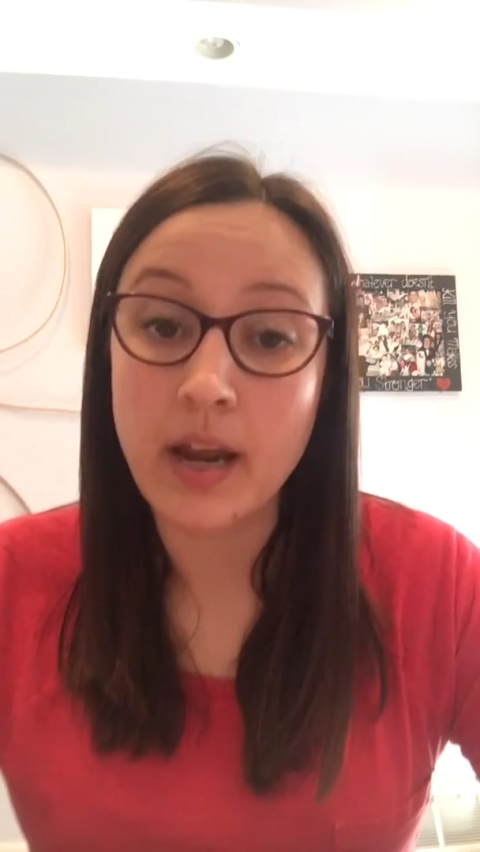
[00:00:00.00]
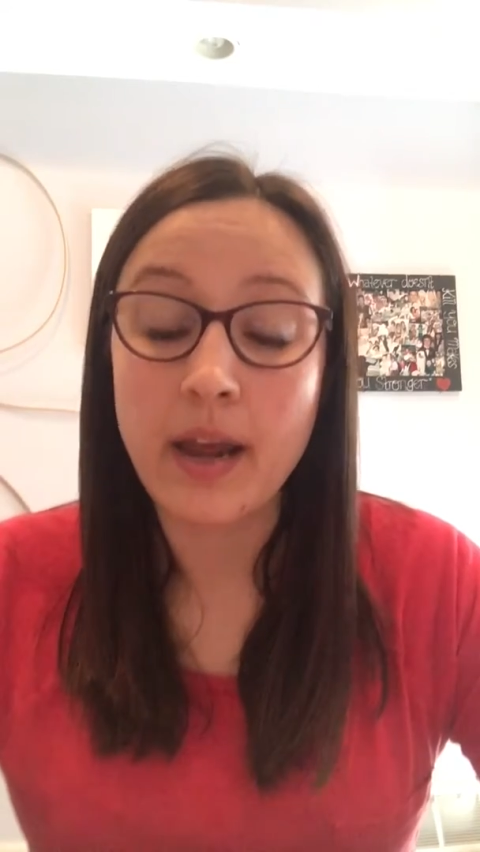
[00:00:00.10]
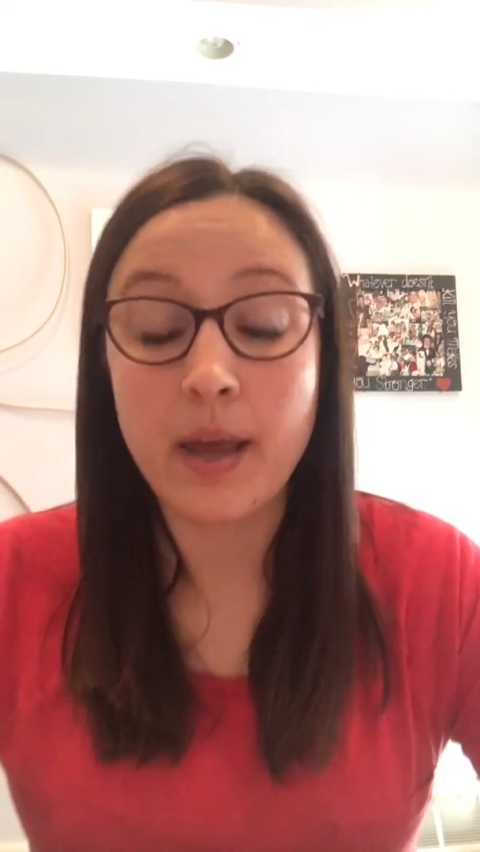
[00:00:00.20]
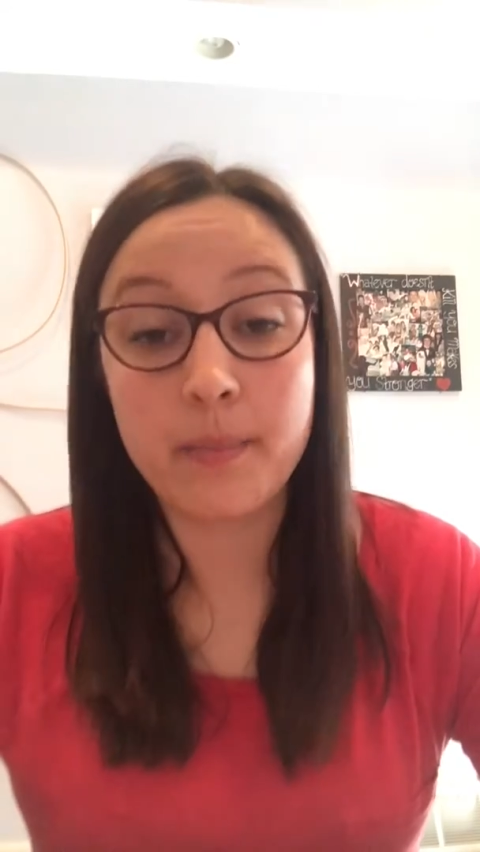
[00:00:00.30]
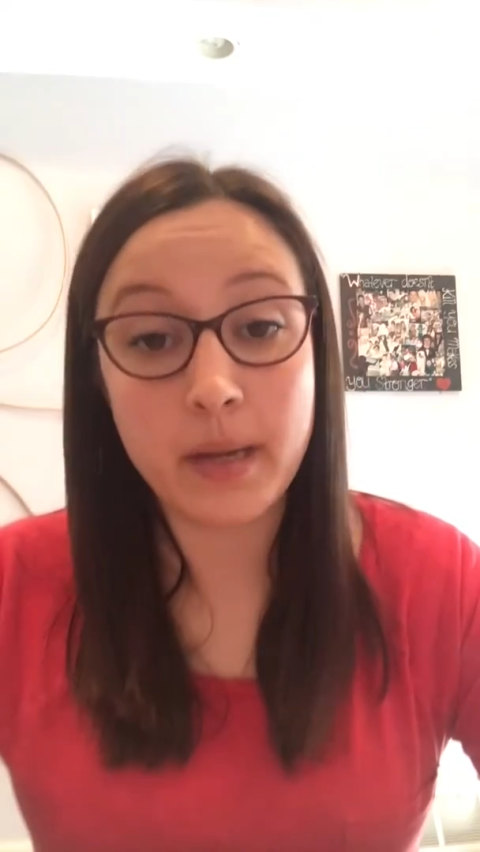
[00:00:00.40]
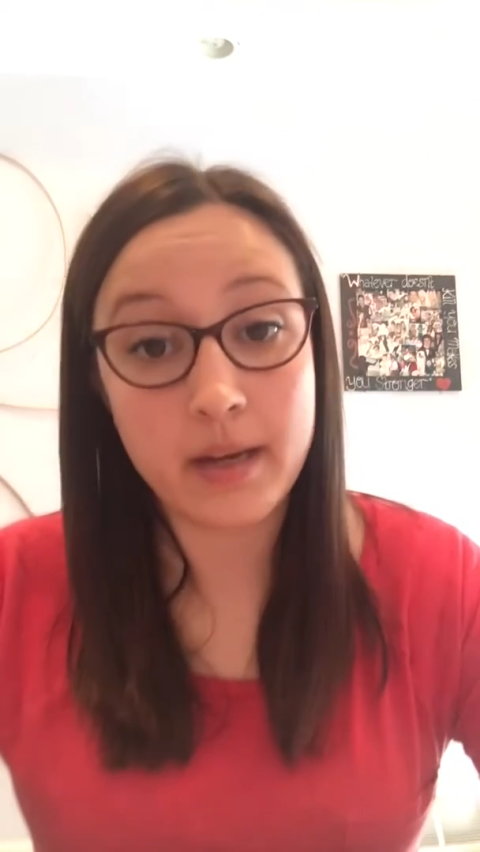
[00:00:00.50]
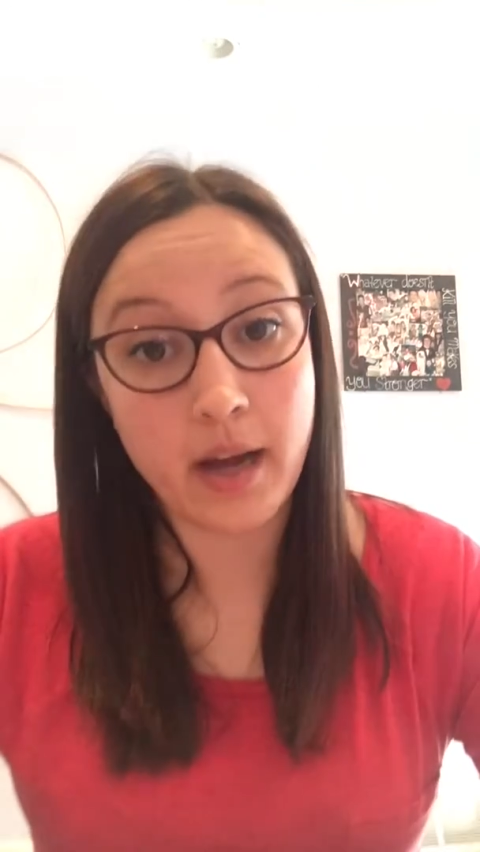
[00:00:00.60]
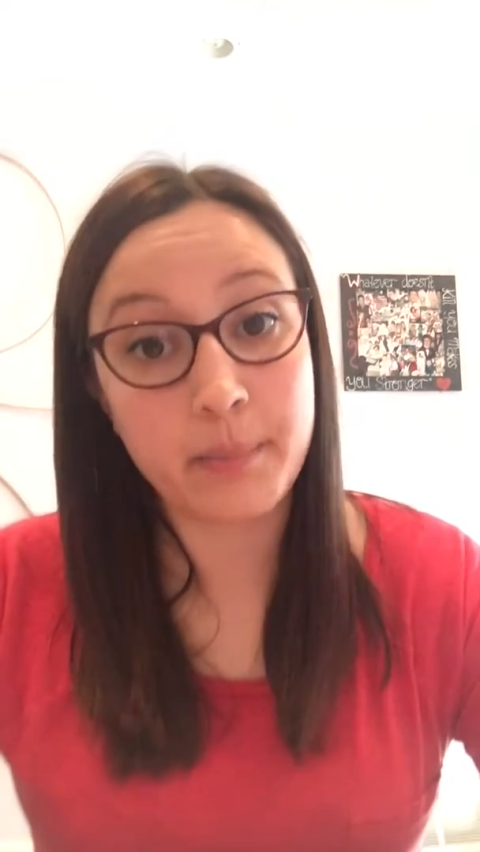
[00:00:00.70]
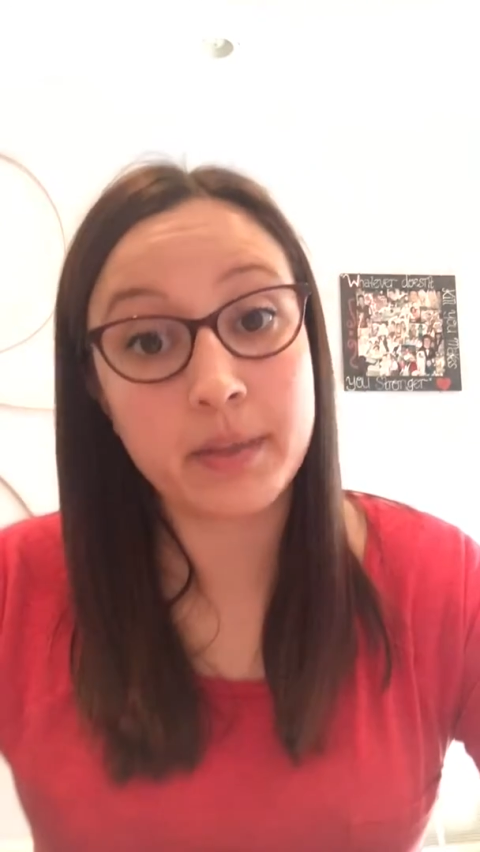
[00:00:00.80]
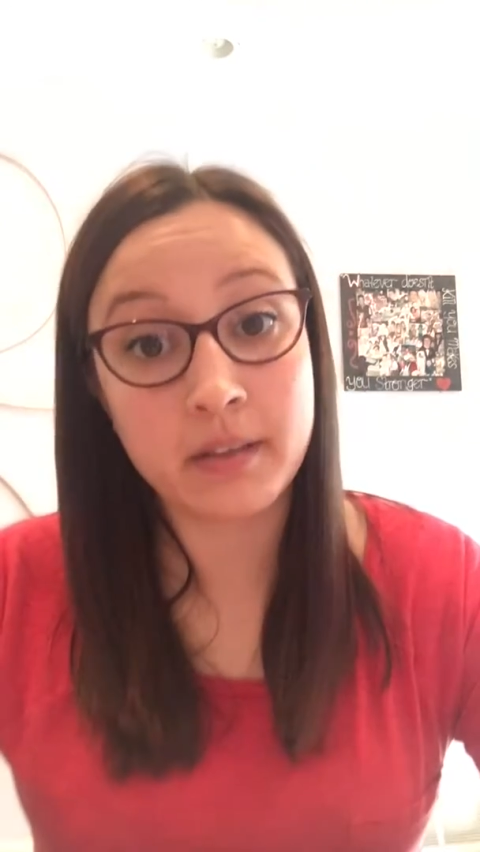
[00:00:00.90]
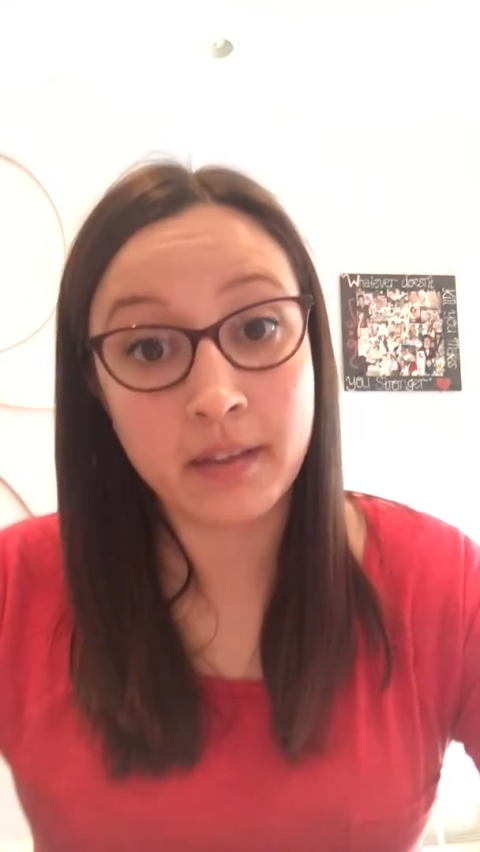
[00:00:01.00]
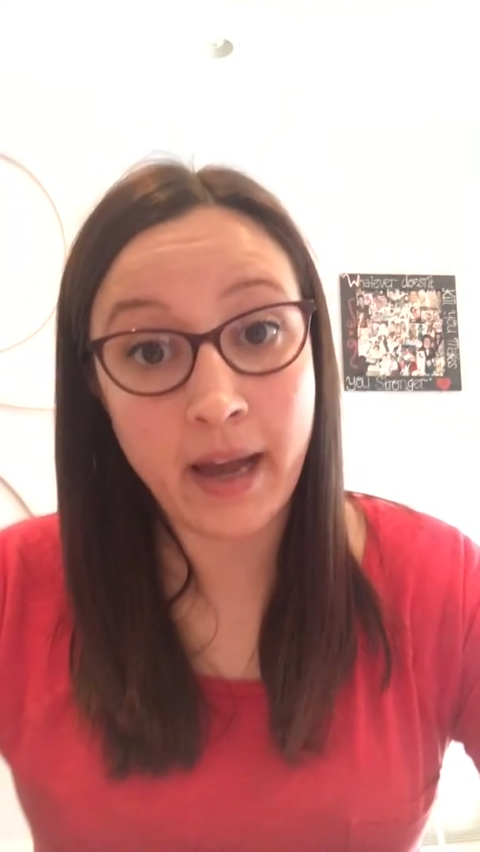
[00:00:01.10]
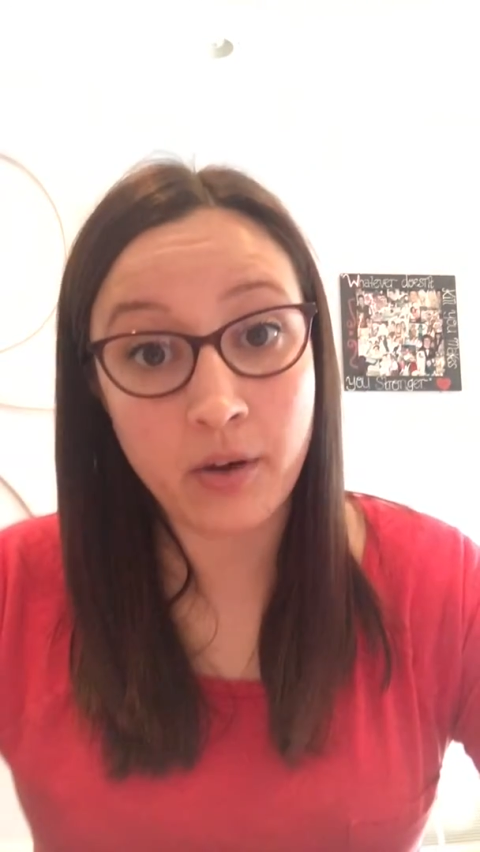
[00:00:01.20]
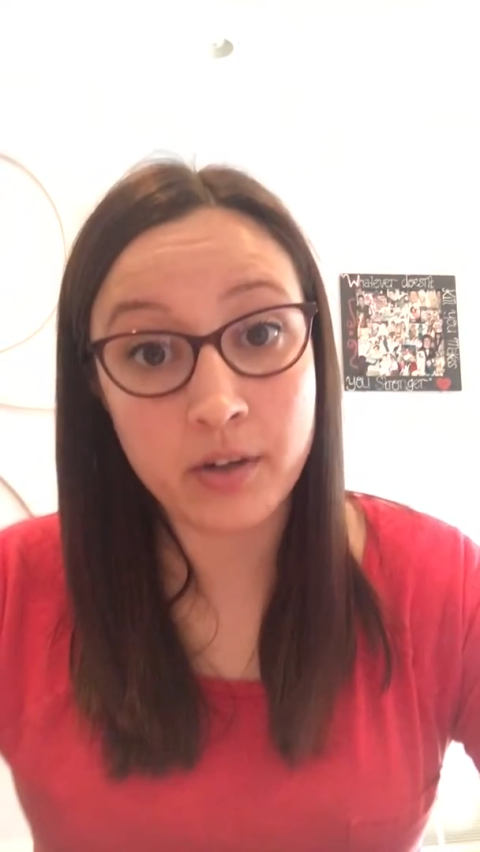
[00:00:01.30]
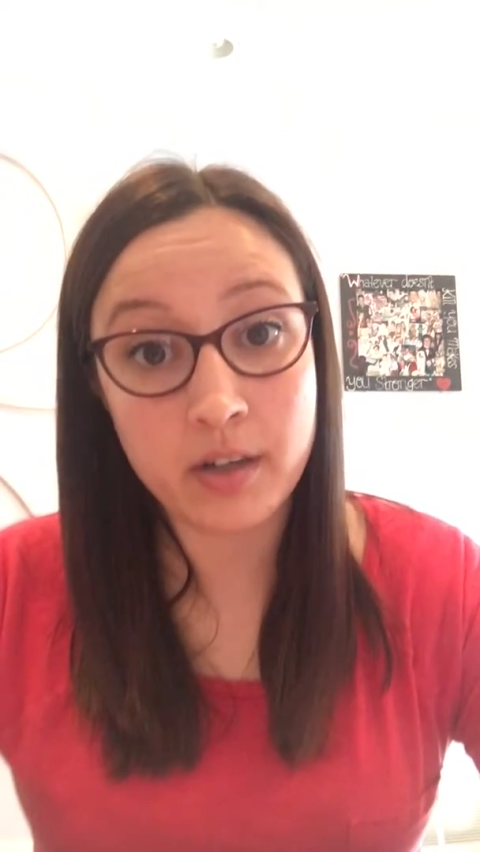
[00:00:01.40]
it may not be
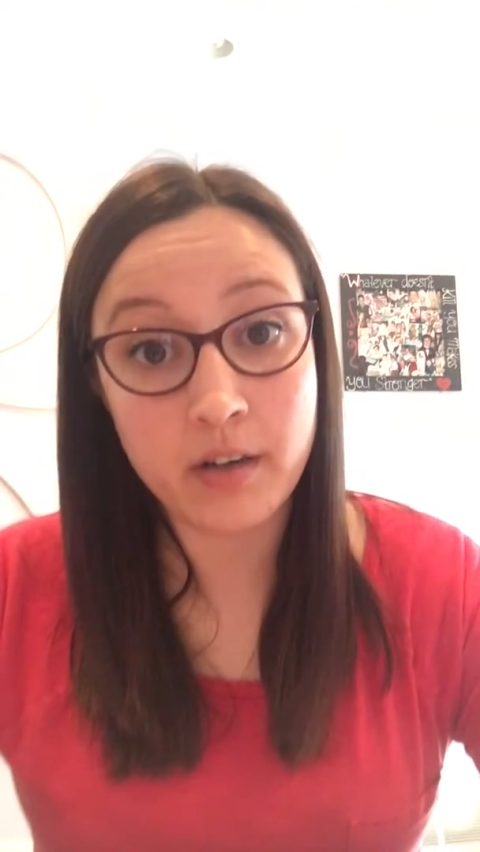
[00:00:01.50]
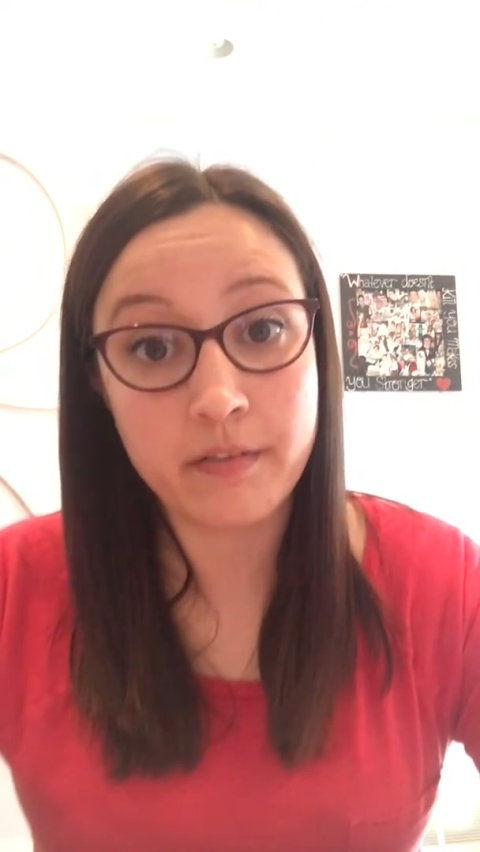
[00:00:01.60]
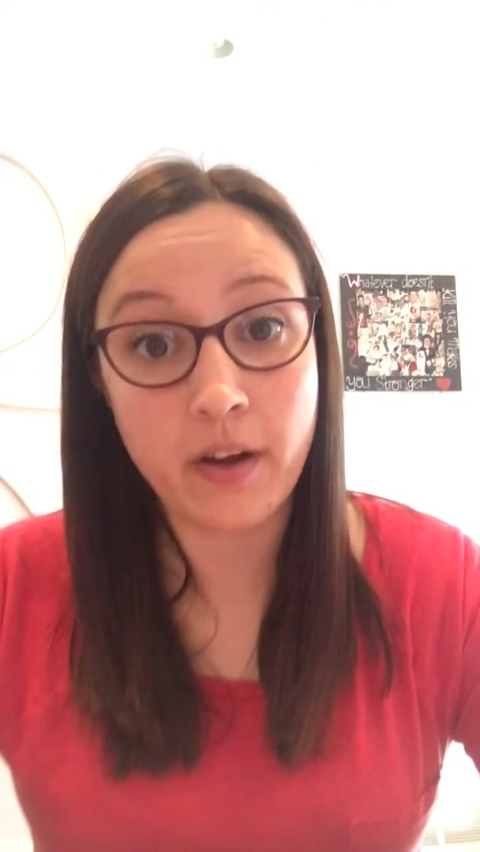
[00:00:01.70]
loud enough,